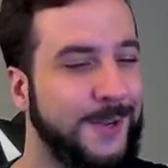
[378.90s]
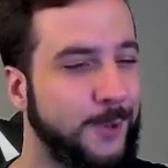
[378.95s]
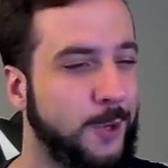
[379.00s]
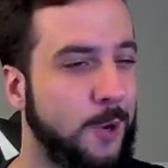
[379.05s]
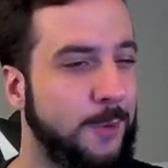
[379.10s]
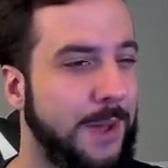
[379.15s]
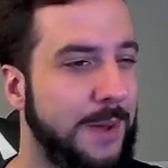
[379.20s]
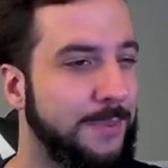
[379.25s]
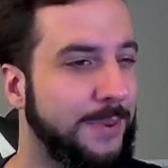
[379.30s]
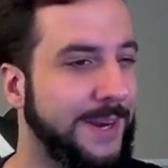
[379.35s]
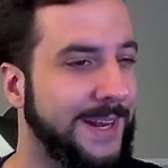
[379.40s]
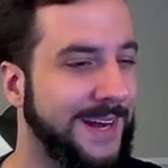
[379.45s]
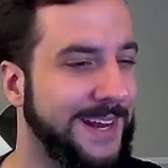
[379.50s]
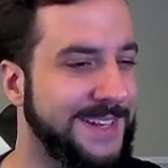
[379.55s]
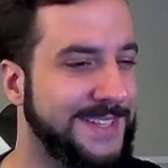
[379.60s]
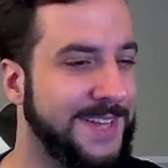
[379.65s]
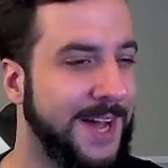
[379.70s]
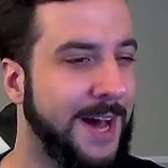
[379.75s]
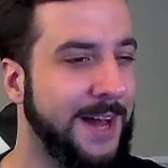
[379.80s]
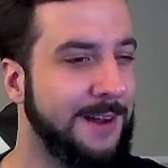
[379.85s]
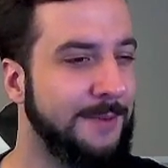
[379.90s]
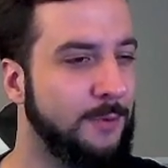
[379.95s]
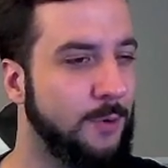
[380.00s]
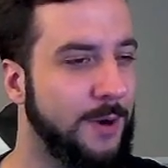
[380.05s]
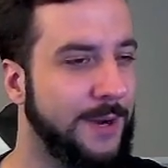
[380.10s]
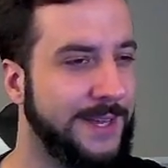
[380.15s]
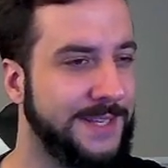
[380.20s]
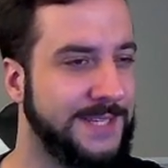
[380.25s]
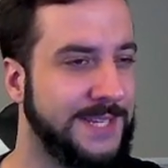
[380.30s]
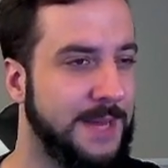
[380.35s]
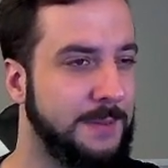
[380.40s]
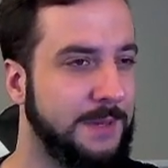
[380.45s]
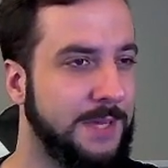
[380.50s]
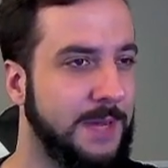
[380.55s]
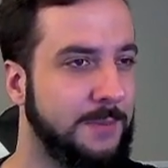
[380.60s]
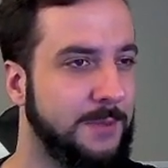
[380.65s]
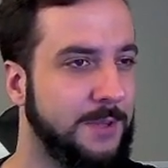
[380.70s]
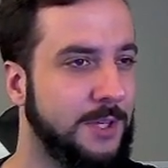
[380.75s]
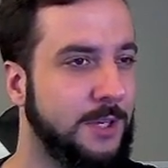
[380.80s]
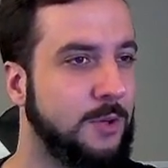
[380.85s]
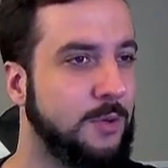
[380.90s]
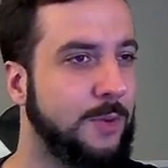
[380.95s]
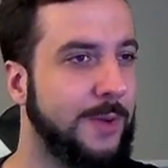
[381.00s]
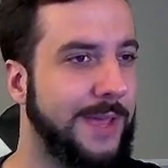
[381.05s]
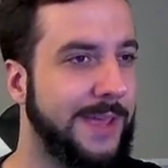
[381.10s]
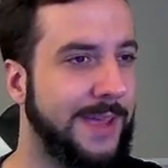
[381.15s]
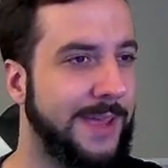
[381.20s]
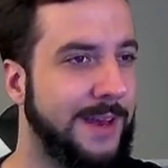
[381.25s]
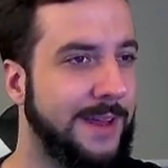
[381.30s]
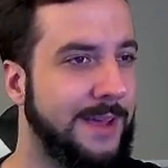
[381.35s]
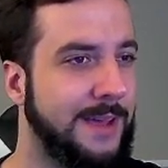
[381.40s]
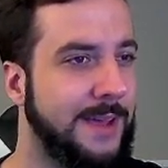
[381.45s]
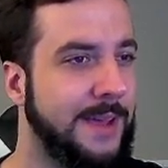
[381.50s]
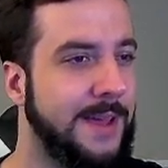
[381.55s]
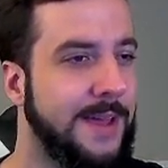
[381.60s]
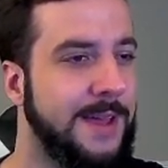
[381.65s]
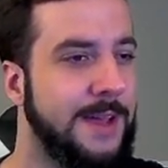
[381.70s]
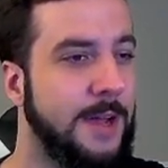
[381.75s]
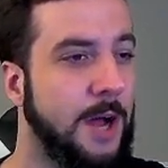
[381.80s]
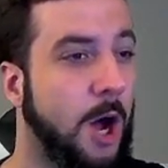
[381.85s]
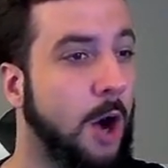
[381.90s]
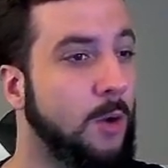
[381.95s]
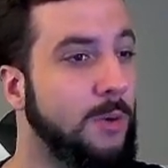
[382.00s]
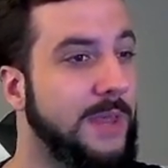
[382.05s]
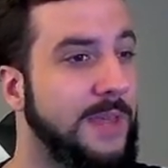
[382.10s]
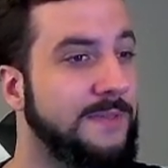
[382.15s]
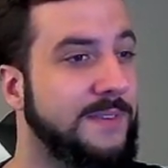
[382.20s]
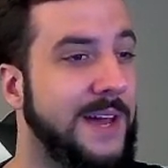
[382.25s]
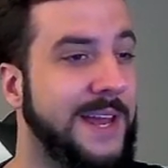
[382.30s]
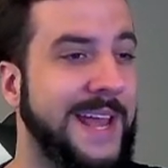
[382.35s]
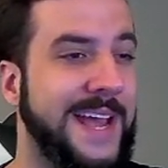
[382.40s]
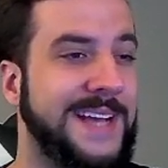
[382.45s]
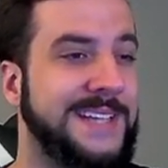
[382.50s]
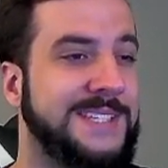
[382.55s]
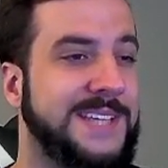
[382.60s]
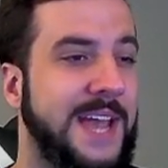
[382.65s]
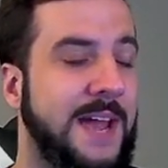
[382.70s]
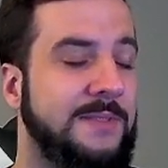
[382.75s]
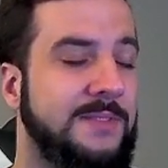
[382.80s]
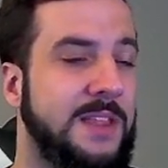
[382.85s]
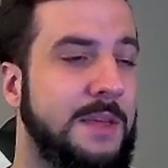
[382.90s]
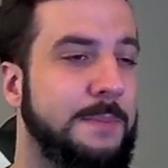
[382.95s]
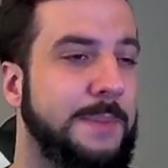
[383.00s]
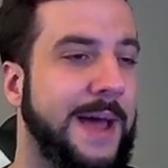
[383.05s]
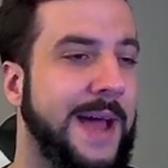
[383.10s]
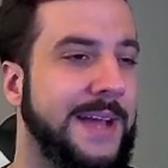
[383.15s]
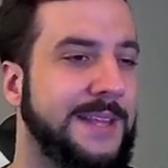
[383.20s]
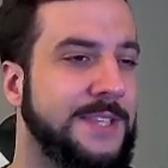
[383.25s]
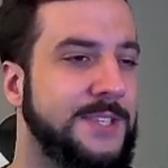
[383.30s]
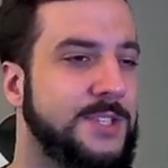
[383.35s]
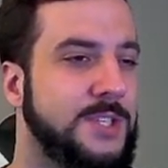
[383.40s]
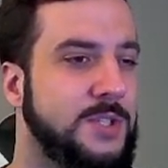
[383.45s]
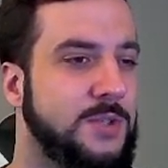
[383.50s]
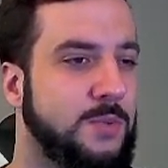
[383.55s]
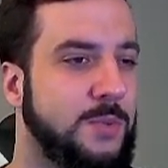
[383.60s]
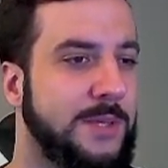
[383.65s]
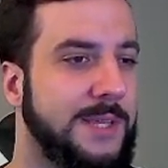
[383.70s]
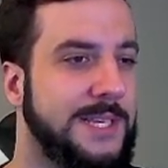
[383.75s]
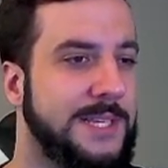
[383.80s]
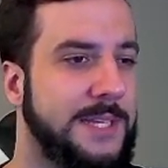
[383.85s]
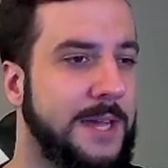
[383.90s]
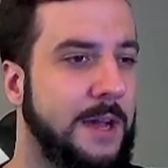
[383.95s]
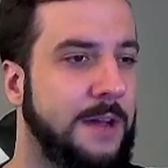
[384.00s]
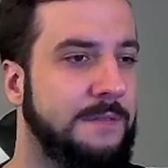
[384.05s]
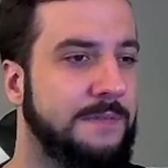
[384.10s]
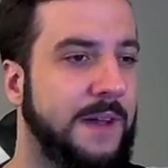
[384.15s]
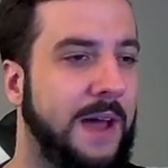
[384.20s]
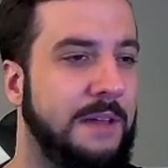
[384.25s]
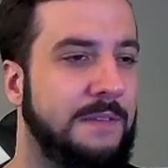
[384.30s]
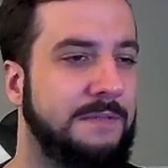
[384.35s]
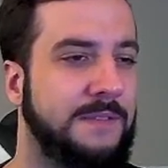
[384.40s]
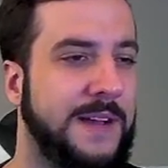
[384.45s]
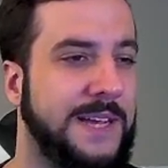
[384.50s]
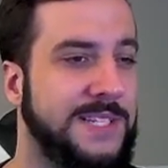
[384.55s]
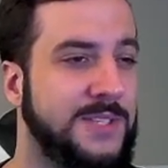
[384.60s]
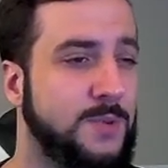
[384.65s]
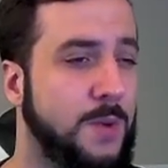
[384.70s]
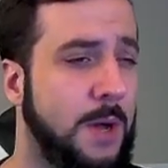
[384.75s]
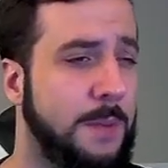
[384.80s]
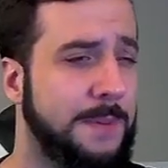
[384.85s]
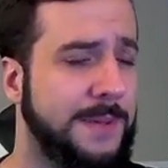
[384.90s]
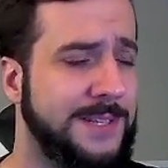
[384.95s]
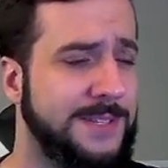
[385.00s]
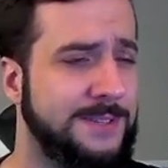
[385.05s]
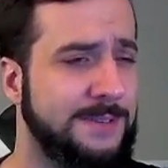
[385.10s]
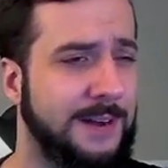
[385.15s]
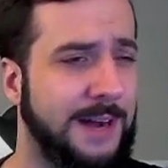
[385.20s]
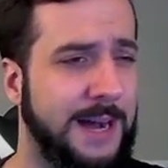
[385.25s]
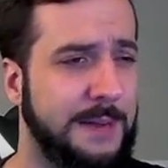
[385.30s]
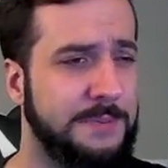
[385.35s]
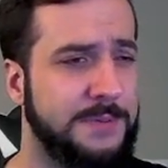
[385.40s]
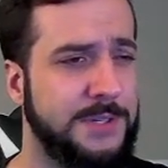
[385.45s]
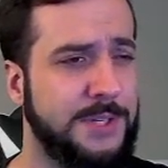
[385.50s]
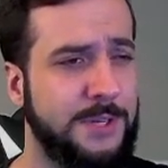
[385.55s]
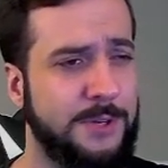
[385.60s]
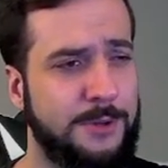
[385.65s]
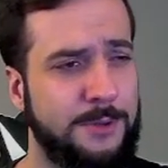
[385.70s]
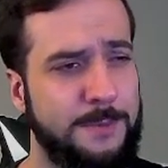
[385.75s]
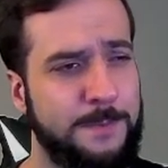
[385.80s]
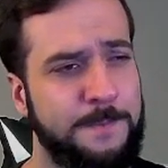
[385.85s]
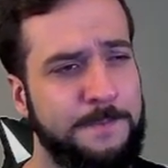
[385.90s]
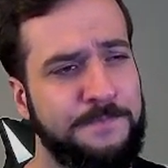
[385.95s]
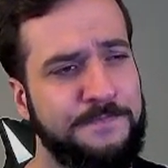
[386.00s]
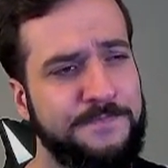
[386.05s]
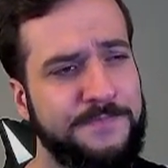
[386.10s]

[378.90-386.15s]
Crobat put in a ton of work. It's time to come with the Queen. Oh, and they've got S-Cav in the back. This is really tough. I fast swap into Obstagoon.